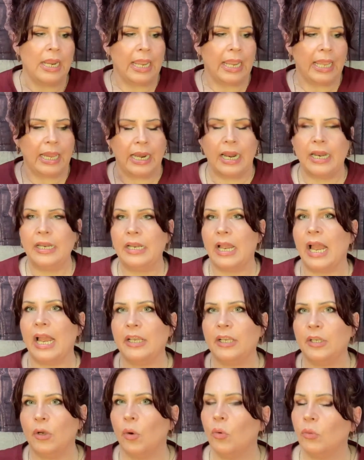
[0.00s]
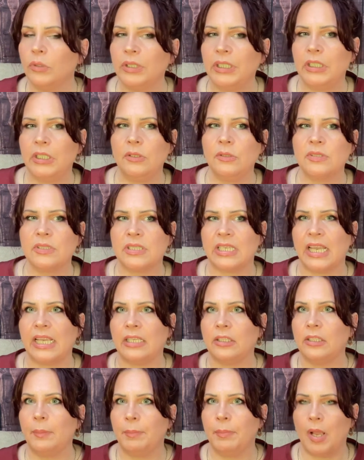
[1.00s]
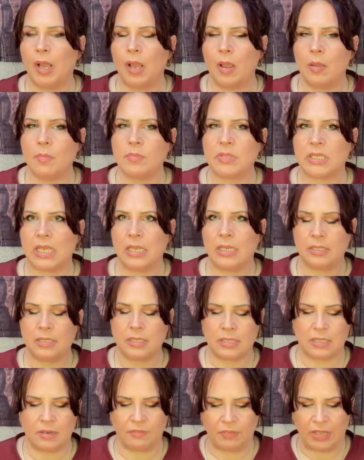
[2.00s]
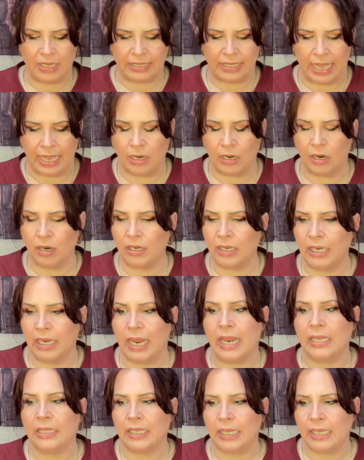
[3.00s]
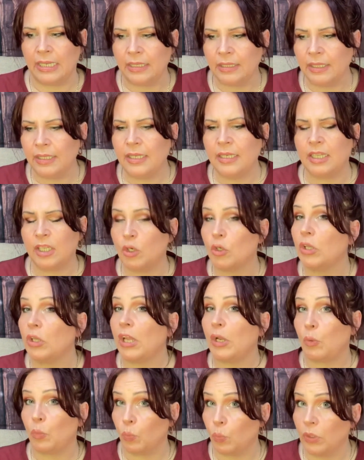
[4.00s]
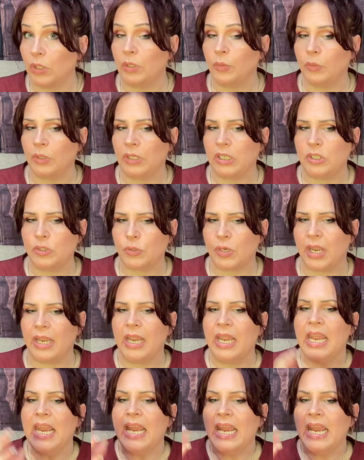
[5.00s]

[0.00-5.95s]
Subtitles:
And I only use like lip balms and stuff like that on it. And lately, they're like really, really dry.